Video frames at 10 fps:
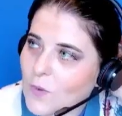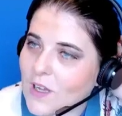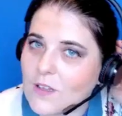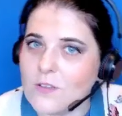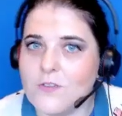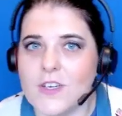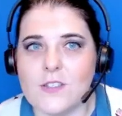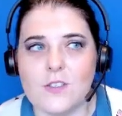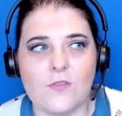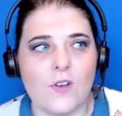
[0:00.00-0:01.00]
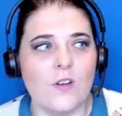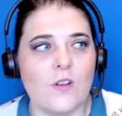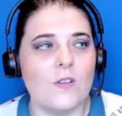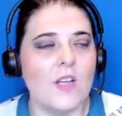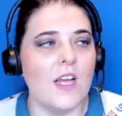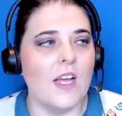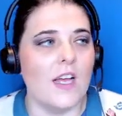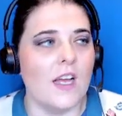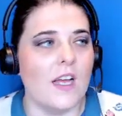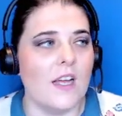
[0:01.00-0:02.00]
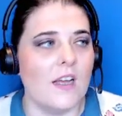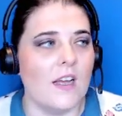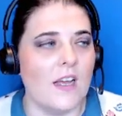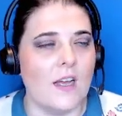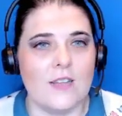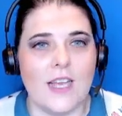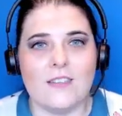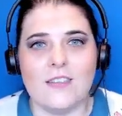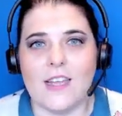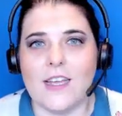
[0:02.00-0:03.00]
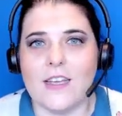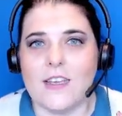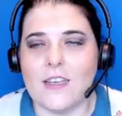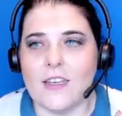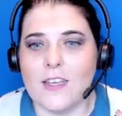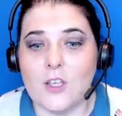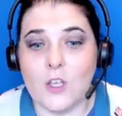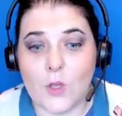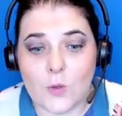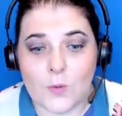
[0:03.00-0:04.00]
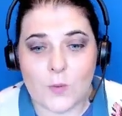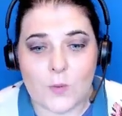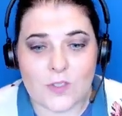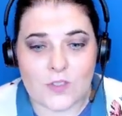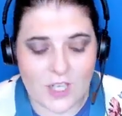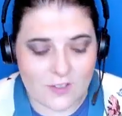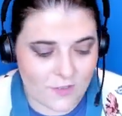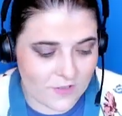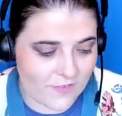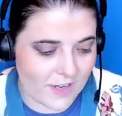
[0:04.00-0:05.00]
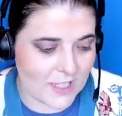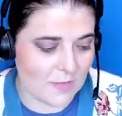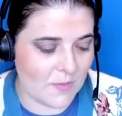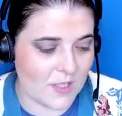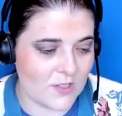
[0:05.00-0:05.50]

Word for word: well, first of all, uh, I would like to thank uh, you, Jane, for inviting me.